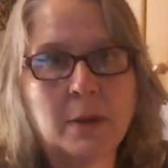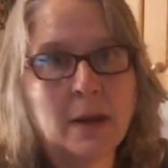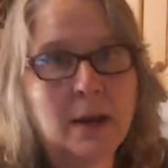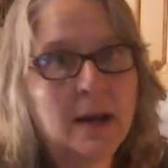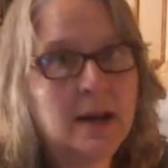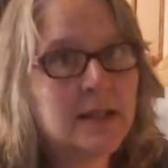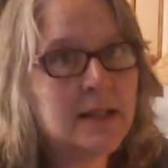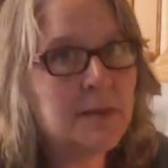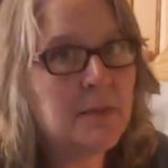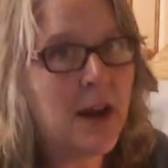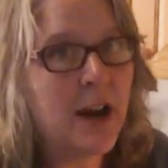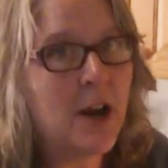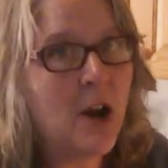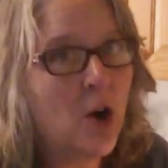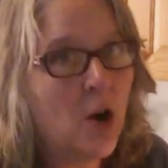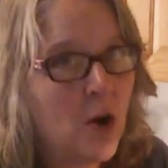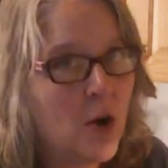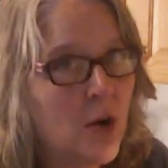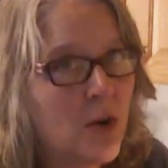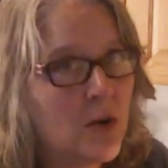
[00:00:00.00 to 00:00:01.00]
Plus my
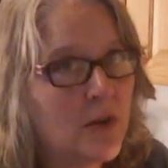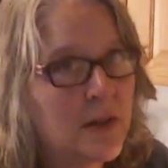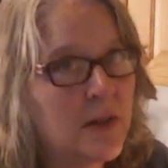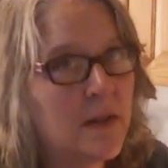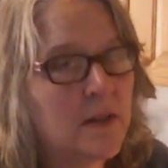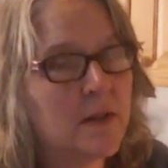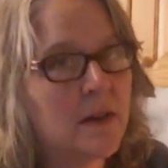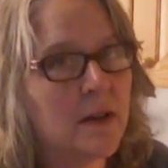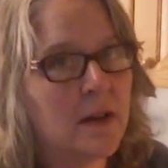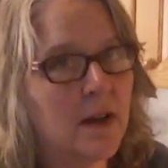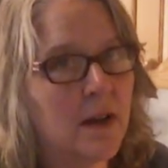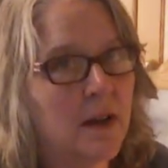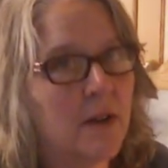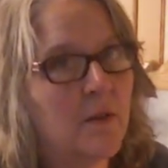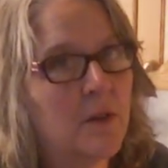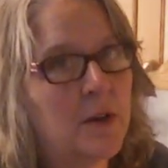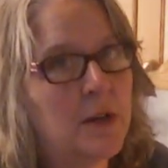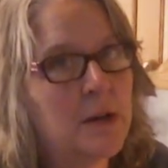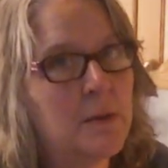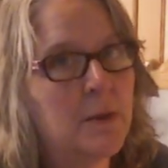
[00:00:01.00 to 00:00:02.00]
host is going to
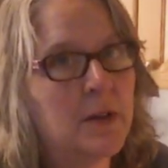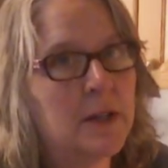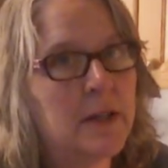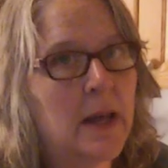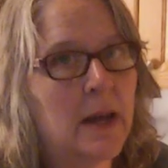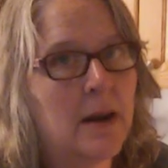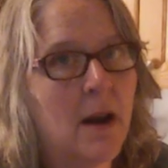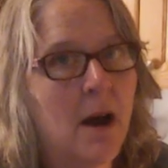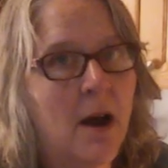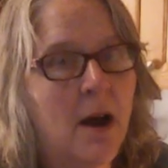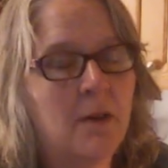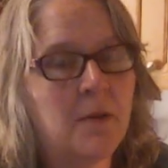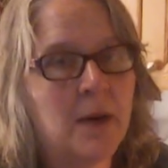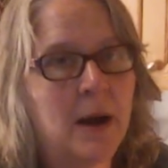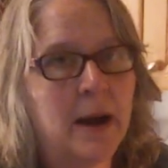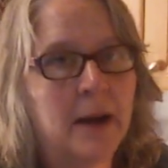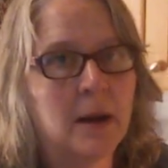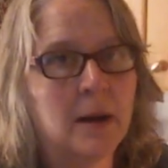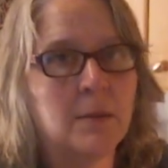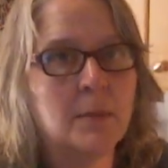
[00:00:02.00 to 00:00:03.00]
get a 50% off
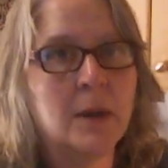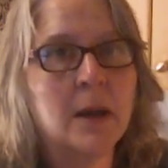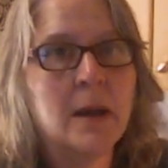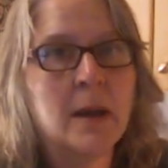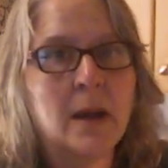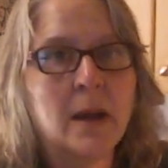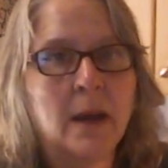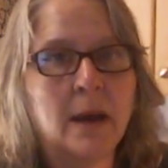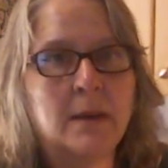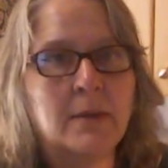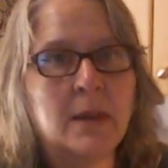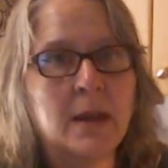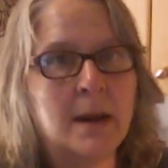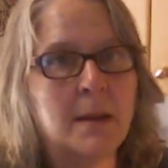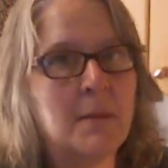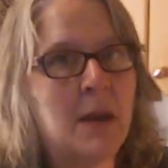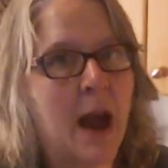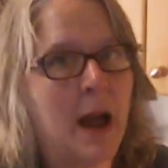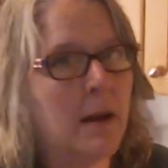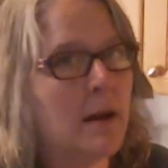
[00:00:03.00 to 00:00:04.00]
item. And then
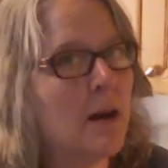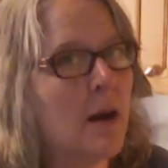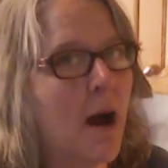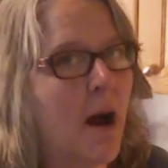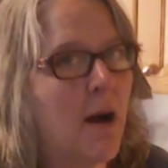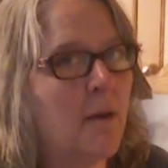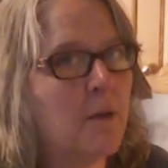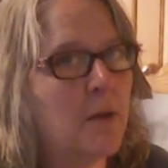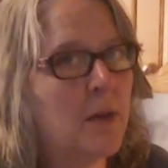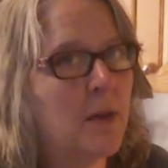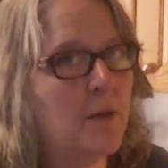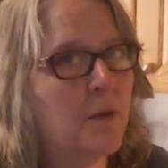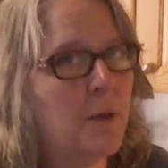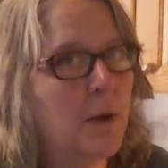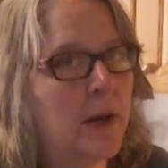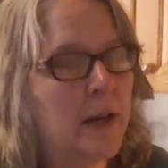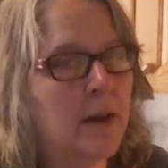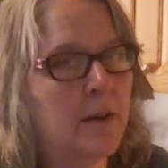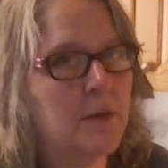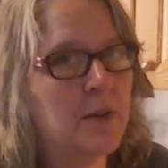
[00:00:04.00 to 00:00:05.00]
I'm not going to offer the
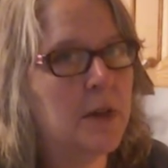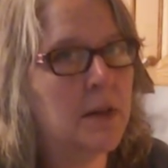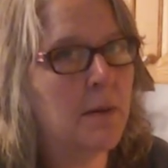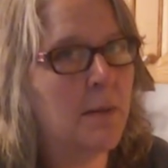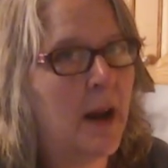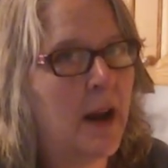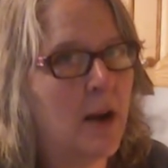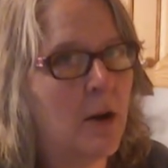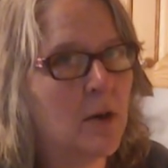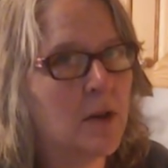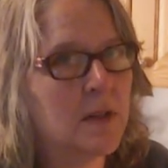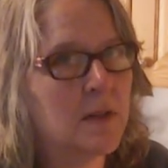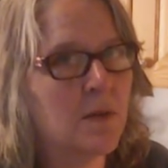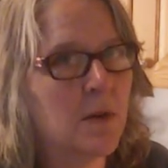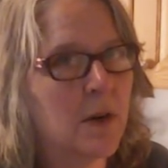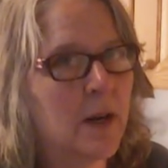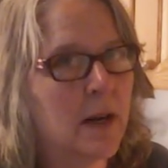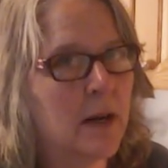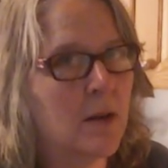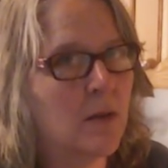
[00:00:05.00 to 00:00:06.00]
free gift to my host
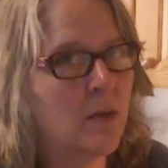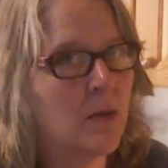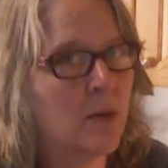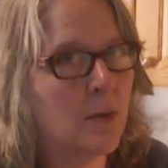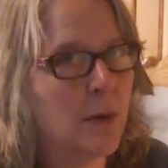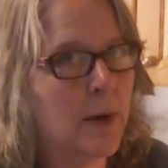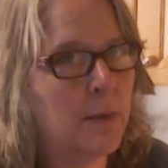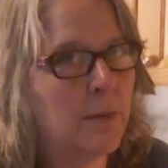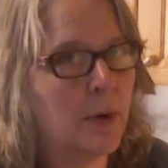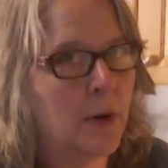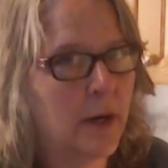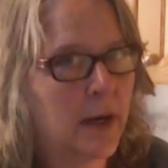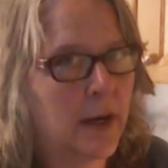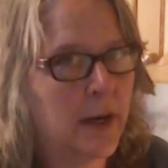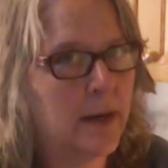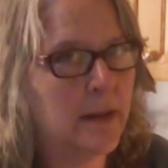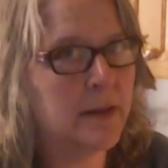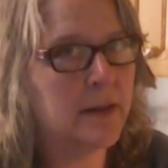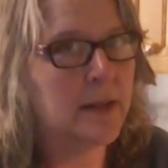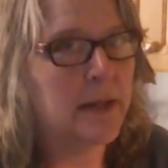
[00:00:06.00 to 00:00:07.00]
for getting 3
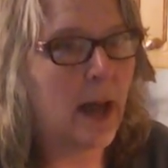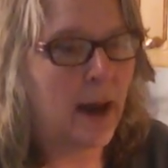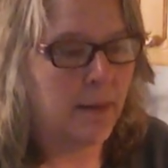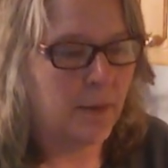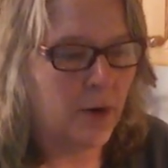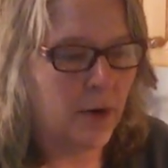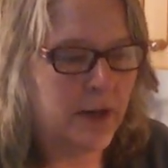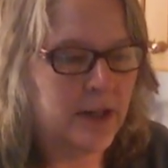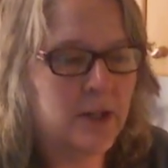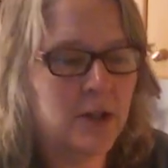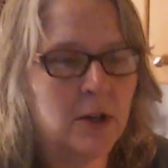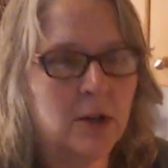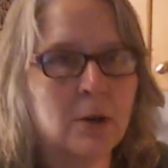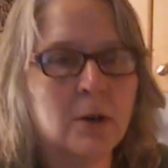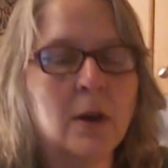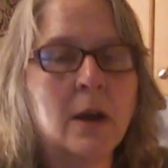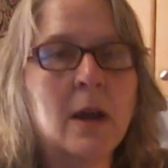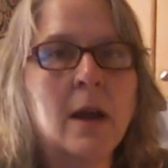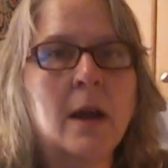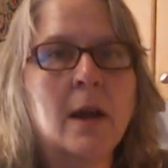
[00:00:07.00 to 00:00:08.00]
bookings. I'm going
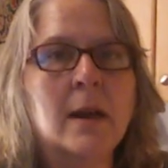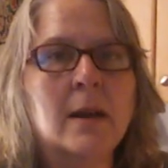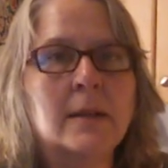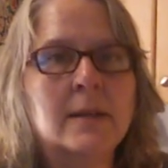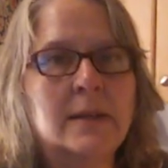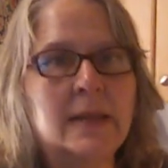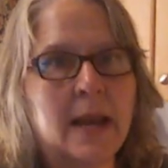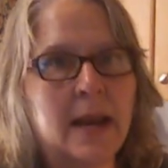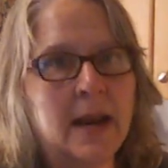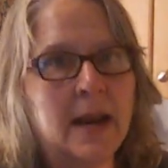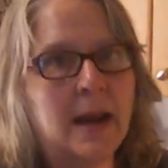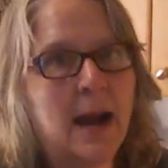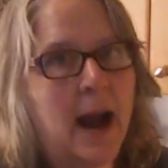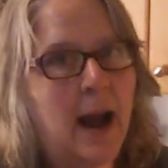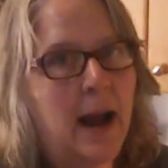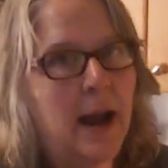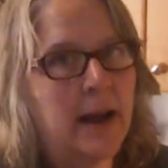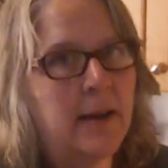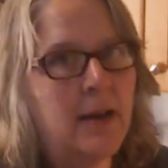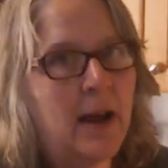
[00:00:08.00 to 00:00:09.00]
to say
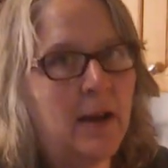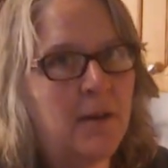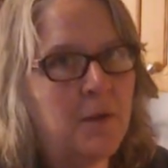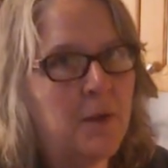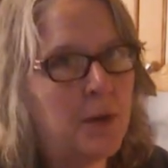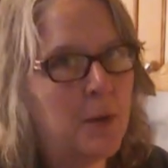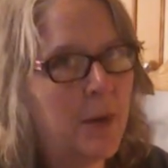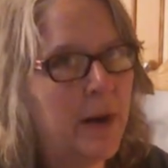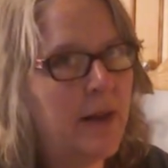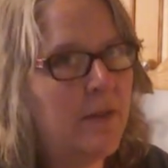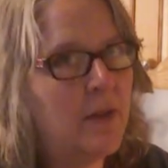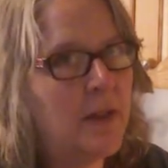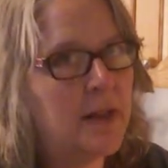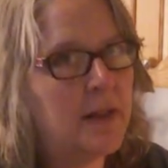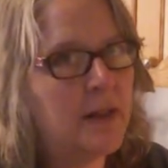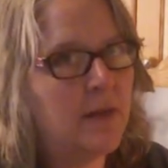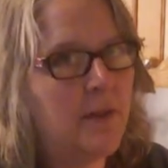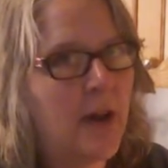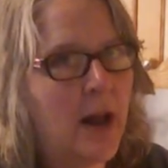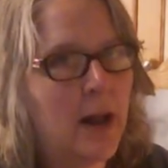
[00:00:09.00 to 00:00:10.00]
I have 3 of
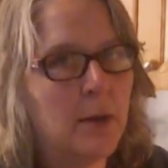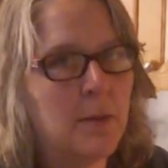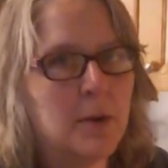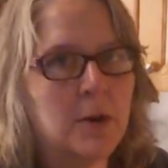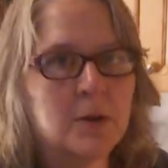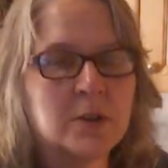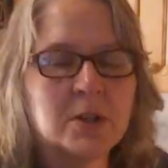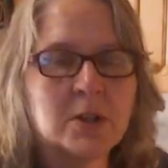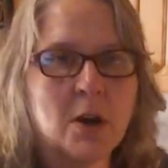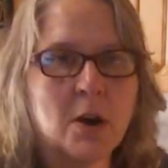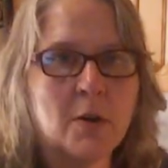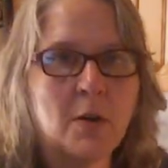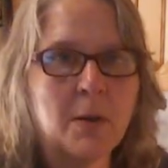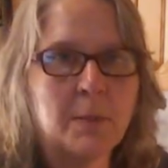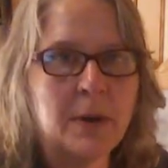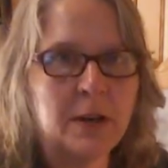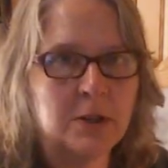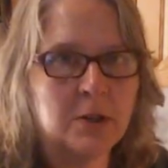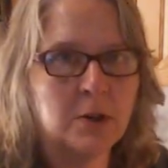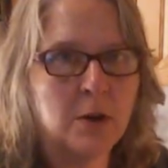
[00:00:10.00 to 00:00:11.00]
these available, show
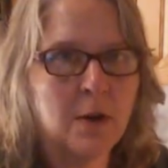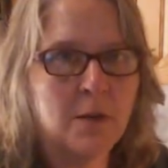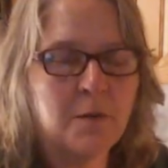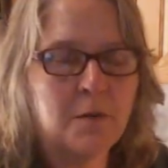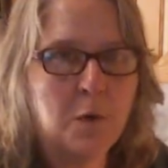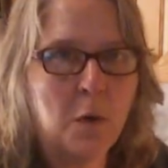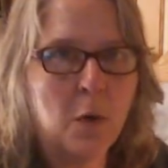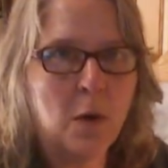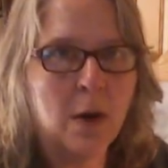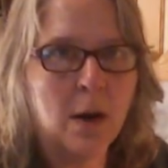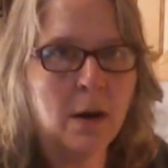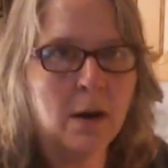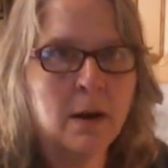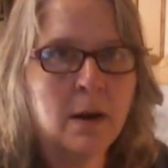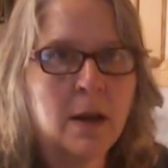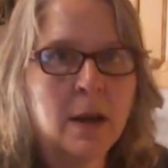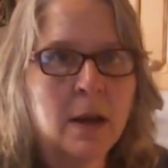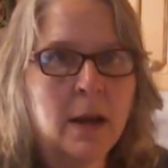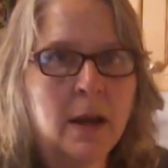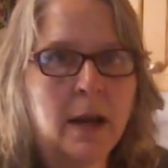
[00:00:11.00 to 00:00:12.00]
a picture of 4.